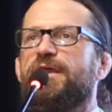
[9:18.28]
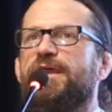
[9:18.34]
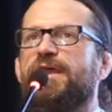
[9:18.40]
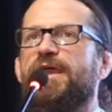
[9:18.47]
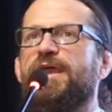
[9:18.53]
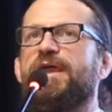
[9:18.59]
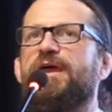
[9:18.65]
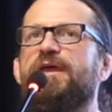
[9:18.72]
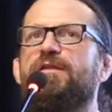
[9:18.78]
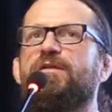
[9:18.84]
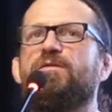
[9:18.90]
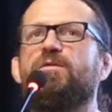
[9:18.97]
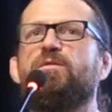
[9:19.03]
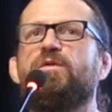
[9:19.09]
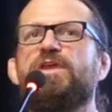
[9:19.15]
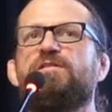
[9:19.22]

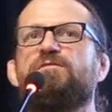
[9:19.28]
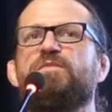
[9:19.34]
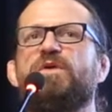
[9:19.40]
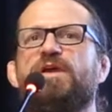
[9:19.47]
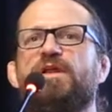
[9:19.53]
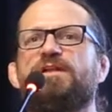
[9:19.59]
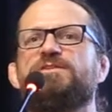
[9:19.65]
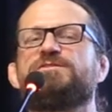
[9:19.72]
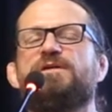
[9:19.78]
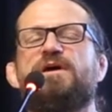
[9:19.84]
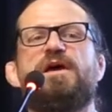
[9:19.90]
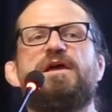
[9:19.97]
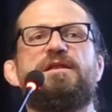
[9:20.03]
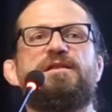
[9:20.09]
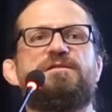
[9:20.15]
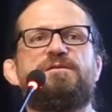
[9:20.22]
And we've been
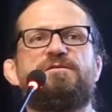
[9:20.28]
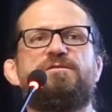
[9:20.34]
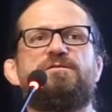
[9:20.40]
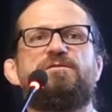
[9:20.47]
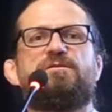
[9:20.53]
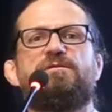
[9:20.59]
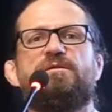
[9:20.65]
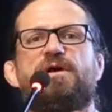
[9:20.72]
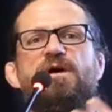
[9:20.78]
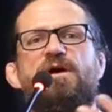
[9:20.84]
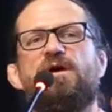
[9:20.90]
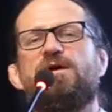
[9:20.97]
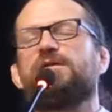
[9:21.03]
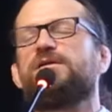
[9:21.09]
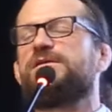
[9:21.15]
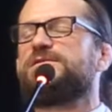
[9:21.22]
trying to
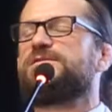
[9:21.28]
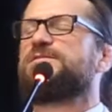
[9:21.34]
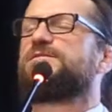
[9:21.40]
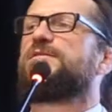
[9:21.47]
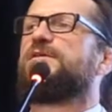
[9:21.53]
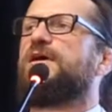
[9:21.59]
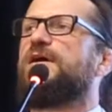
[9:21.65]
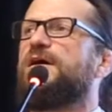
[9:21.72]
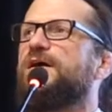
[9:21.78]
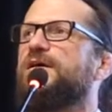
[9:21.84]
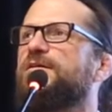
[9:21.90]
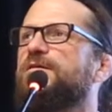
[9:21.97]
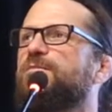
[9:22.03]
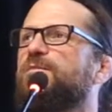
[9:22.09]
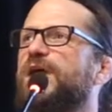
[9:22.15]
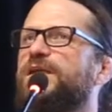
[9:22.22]
harness
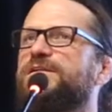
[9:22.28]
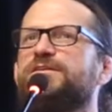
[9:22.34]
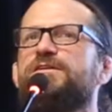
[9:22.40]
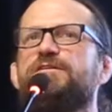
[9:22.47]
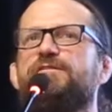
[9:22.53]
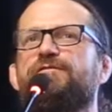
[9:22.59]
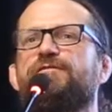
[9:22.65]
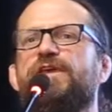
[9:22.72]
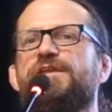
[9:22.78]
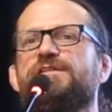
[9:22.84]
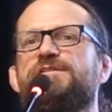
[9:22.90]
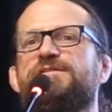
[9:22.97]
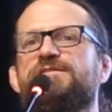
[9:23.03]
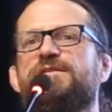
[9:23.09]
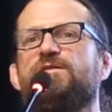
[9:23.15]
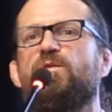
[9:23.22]

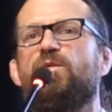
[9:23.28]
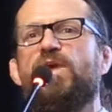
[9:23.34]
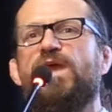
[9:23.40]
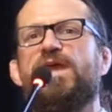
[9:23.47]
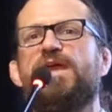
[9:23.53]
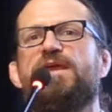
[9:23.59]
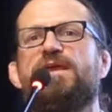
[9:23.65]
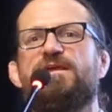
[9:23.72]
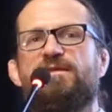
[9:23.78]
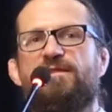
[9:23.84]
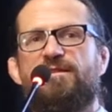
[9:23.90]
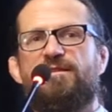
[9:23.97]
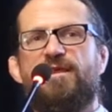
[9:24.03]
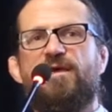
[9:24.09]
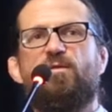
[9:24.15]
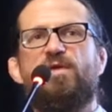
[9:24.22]
bacteriophages in a
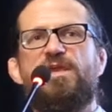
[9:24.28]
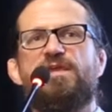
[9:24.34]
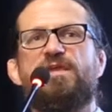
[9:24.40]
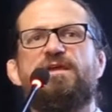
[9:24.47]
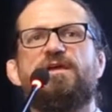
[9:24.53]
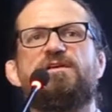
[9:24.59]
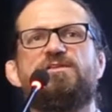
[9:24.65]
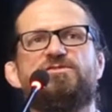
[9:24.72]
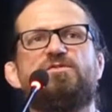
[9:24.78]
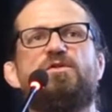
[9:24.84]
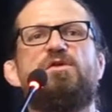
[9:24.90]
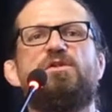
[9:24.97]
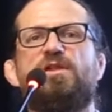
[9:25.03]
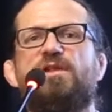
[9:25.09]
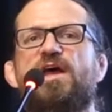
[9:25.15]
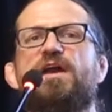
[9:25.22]
way that we can
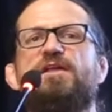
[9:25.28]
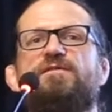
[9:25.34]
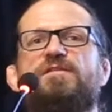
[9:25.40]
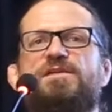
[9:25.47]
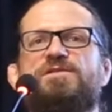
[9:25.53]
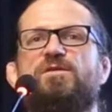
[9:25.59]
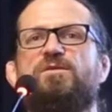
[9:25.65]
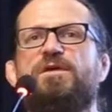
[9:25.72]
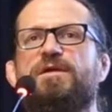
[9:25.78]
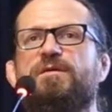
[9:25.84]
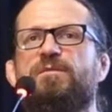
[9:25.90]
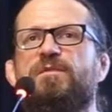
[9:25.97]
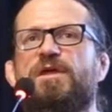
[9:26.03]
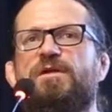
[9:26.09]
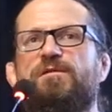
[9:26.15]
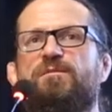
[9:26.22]
control a lot of these
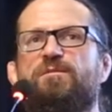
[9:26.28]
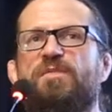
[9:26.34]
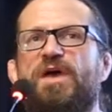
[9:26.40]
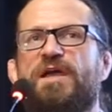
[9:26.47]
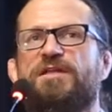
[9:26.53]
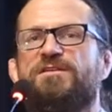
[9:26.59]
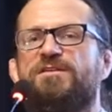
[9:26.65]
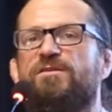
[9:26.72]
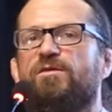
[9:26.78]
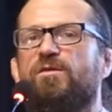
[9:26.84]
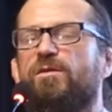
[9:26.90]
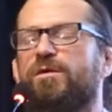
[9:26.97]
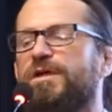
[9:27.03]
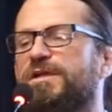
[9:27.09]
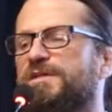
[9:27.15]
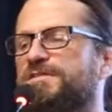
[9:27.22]
bacterial
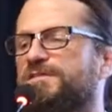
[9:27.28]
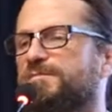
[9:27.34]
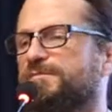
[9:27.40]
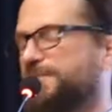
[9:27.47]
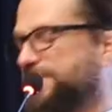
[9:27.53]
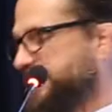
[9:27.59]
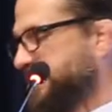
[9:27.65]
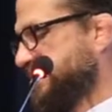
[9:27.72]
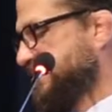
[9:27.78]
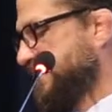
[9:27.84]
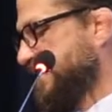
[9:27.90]
organisms.